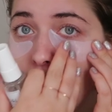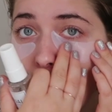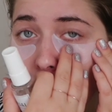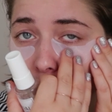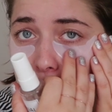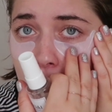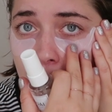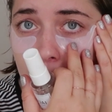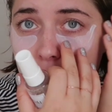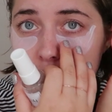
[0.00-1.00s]
I'm a
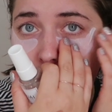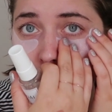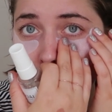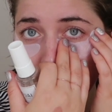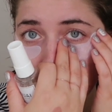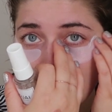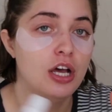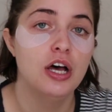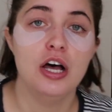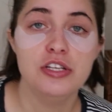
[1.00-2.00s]
mess.
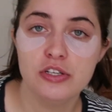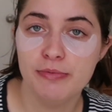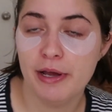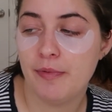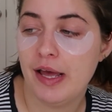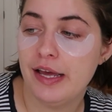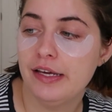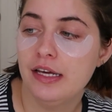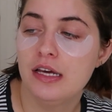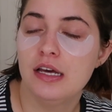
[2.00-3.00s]
Also by
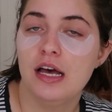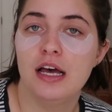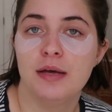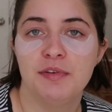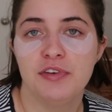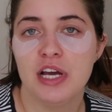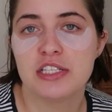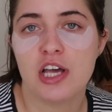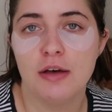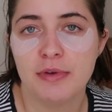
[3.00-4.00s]
Ouai, if you
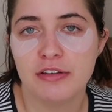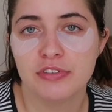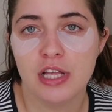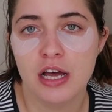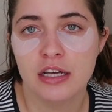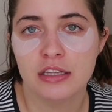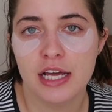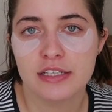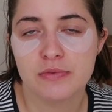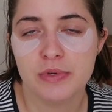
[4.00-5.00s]
guys caught my vlog
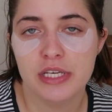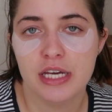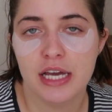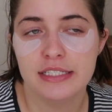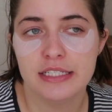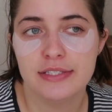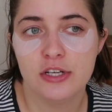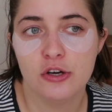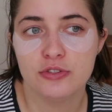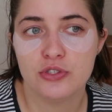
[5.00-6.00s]
last week, I did
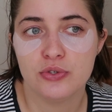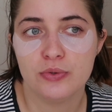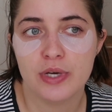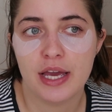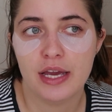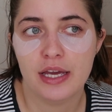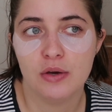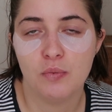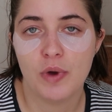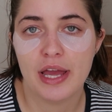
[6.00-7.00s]
go to
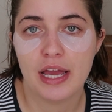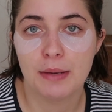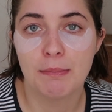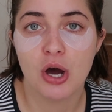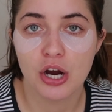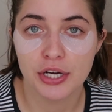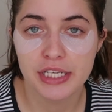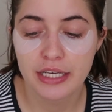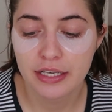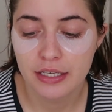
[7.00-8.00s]
a Ouai
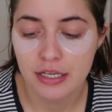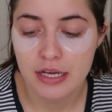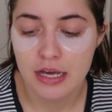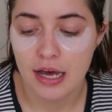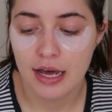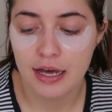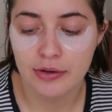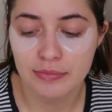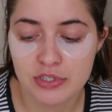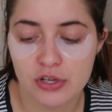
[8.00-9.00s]
party.
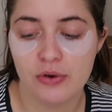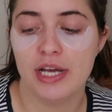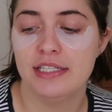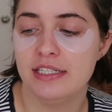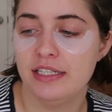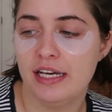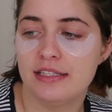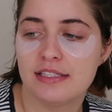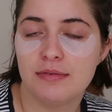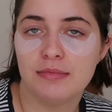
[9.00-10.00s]
So I did
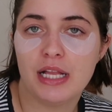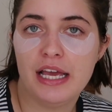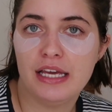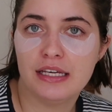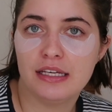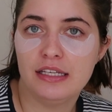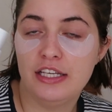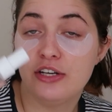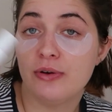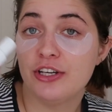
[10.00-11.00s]
get some, like,
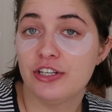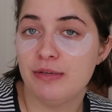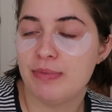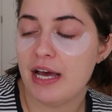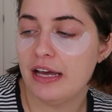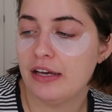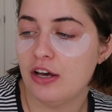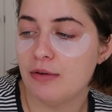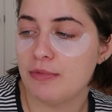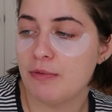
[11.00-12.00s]
you know, a goodie bag
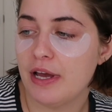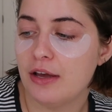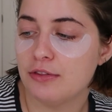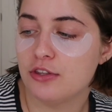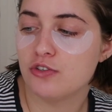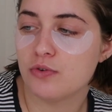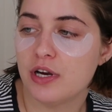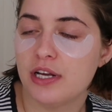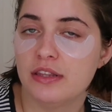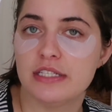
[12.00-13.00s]
on my Ouai out the
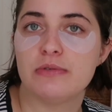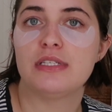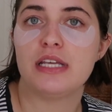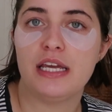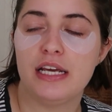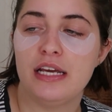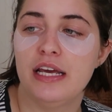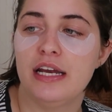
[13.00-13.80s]
door, and this was in it.